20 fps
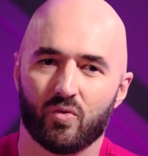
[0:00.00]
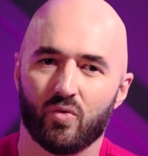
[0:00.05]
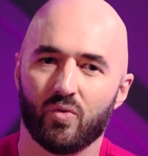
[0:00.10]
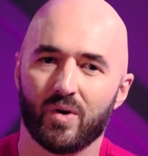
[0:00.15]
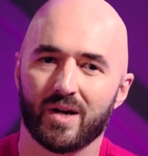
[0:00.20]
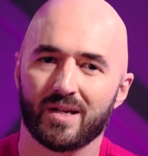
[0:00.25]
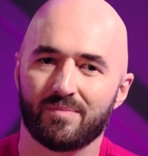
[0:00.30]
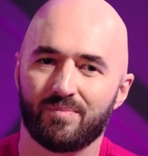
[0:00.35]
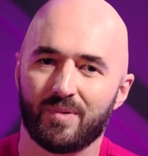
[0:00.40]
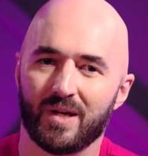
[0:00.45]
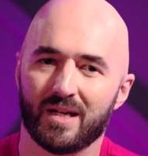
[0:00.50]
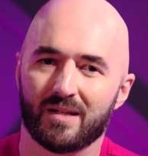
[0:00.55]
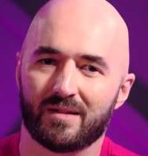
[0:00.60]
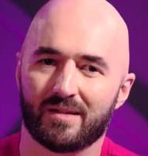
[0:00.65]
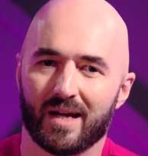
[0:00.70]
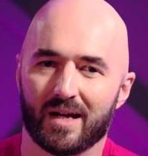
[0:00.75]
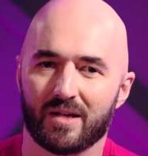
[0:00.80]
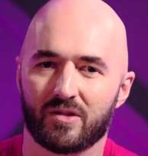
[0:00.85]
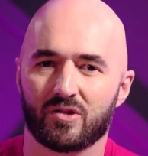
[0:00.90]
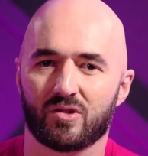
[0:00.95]
always be
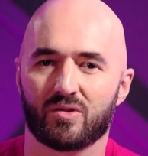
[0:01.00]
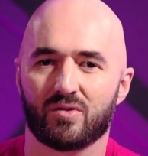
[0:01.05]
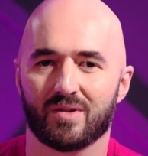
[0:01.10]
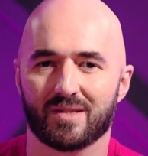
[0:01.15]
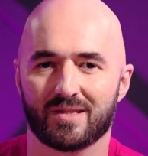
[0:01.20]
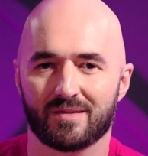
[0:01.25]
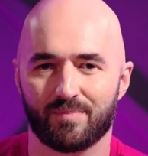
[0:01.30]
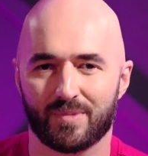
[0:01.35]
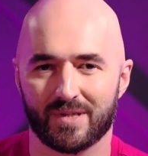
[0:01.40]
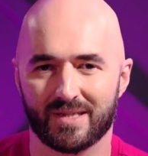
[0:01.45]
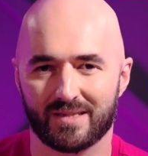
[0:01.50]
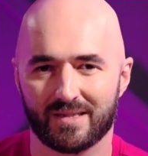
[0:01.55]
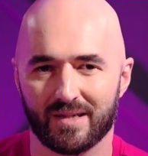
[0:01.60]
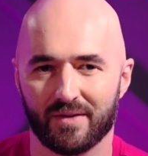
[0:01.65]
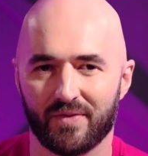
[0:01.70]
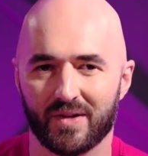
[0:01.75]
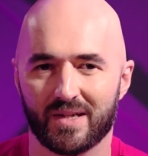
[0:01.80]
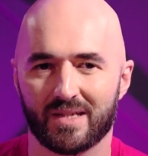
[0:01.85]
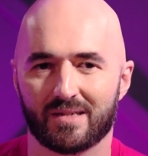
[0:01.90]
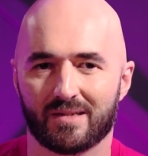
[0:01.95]
attached to a
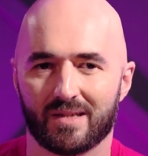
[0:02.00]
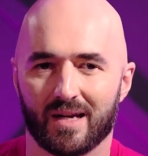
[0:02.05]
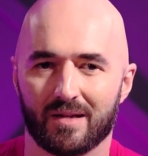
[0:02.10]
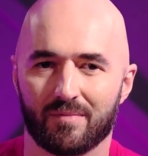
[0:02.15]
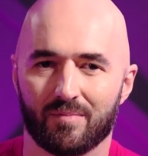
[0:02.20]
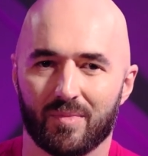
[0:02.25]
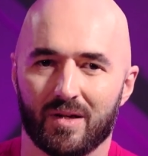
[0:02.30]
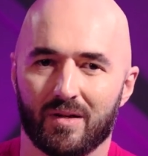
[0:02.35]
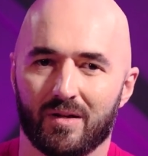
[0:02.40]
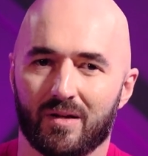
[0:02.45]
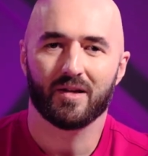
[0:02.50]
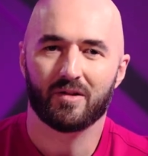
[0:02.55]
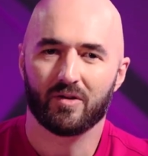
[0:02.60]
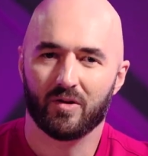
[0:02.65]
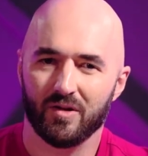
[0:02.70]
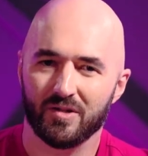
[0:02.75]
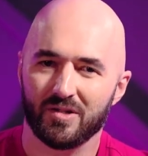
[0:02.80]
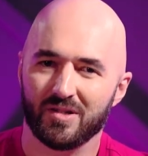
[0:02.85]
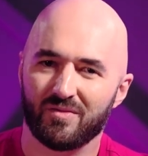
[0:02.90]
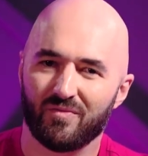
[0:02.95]
specific statement. It
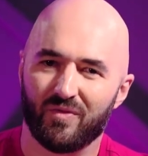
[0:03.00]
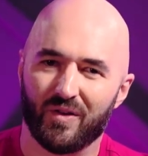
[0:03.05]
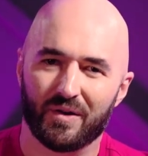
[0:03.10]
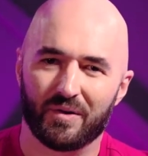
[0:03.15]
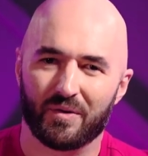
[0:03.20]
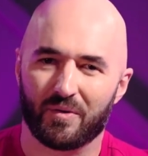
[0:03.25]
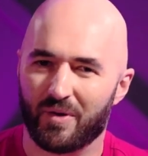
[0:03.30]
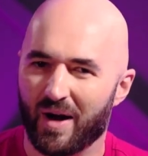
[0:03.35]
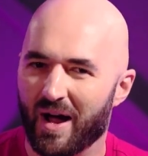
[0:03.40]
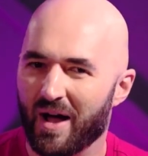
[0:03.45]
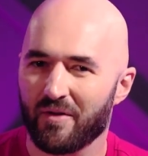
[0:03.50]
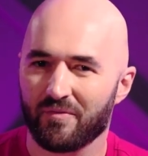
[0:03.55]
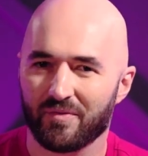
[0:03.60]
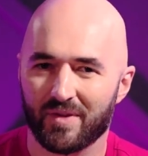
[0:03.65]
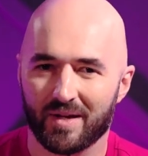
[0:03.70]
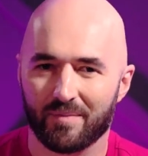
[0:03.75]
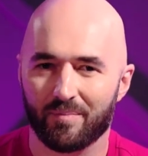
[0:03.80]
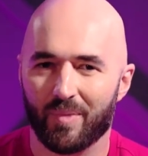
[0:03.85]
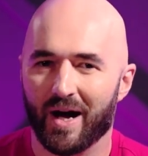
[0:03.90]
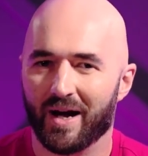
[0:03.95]
can't just float around
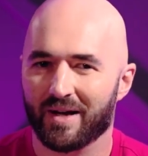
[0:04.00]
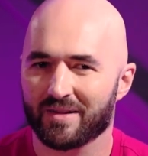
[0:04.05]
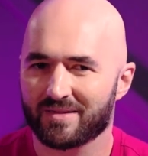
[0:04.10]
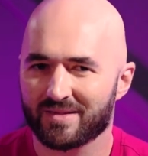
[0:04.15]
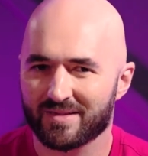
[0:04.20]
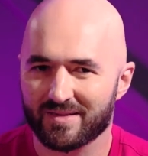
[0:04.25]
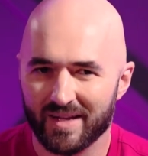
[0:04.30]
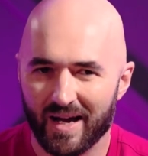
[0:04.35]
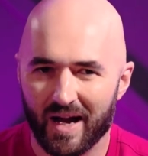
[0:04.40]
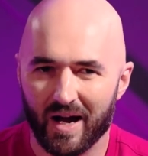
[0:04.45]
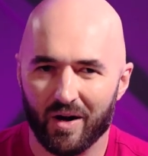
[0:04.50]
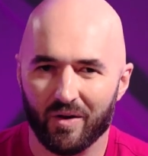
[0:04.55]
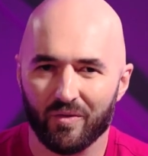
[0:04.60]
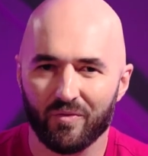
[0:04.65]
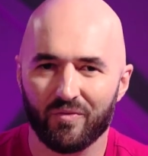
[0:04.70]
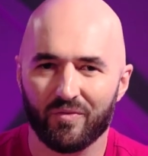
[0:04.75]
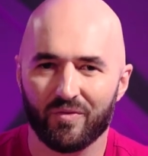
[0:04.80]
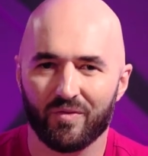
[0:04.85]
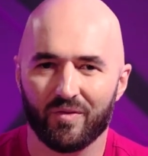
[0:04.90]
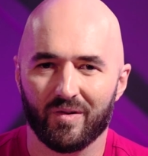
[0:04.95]
there by
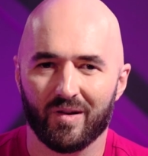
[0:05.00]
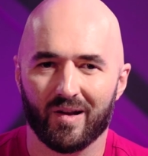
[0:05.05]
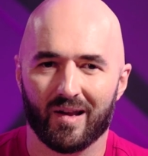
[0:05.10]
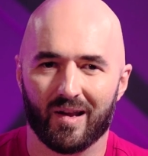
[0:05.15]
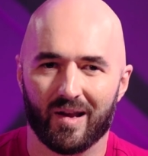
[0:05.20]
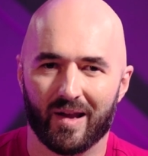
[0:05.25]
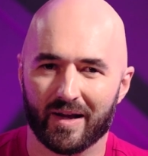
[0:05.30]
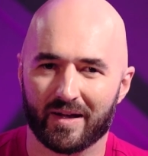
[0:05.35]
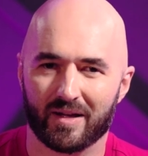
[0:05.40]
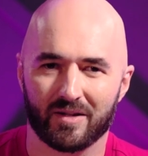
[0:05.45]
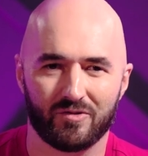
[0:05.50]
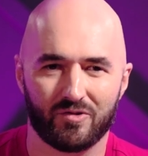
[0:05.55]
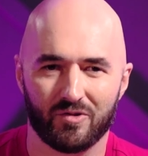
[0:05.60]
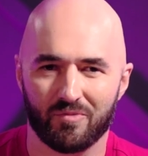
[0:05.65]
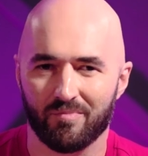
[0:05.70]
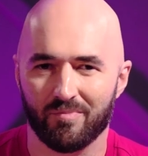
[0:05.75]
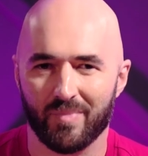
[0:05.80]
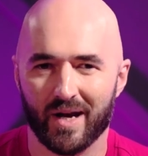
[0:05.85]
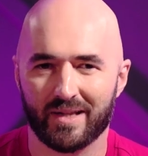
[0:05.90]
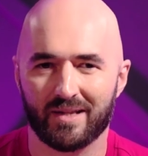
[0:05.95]
itself like a
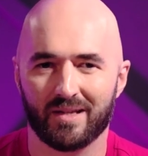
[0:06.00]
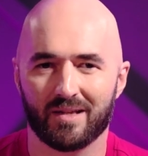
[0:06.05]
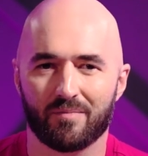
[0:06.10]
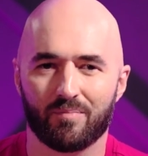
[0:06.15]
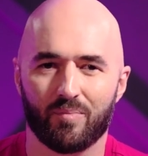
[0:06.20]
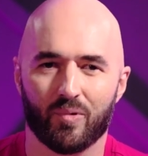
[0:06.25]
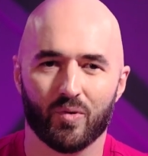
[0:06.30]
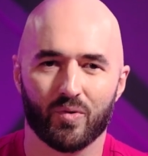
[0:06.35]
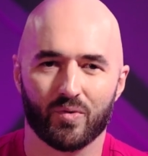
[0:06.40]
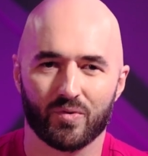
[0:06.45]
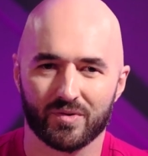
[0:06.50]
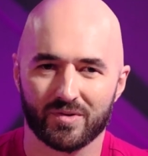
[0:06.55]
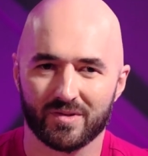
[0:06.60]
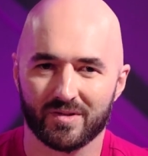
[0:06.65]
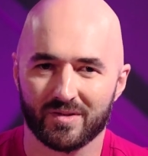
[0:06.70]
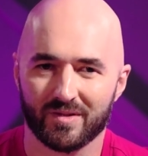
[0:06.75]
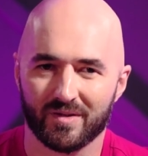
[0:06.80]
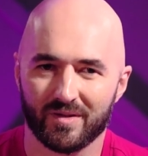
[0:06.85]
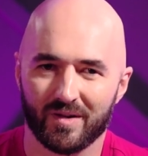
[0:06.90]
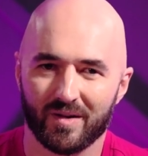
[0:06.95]
dramatic
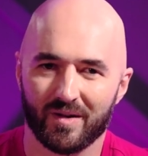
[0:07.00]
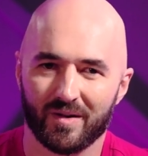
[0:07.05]
pause.